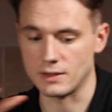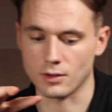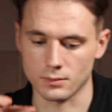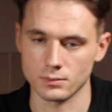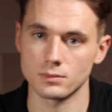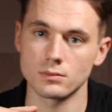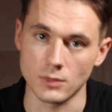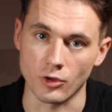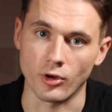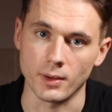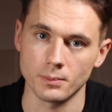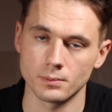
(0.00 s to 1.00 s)
you've got the
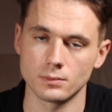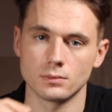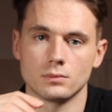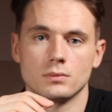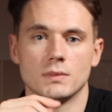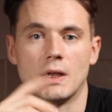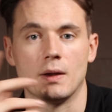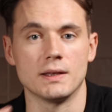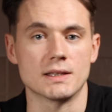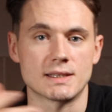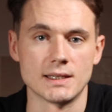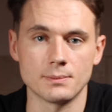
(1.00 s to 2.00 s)
train. Now in
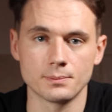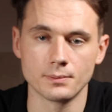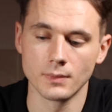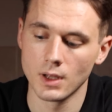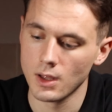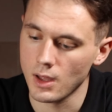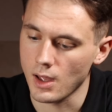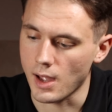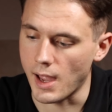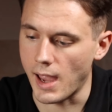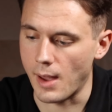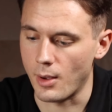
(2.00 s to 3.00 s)
the scene,
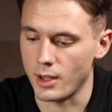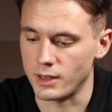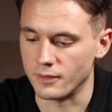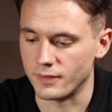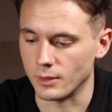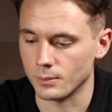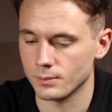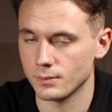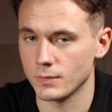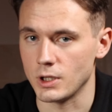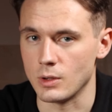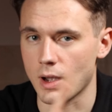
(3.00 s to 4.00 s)
in the film,
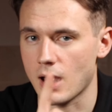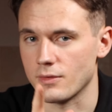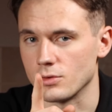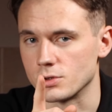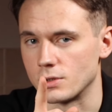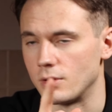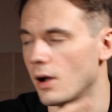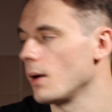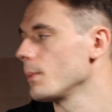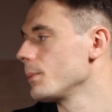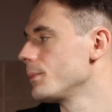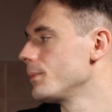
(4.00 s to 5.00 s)
you have also got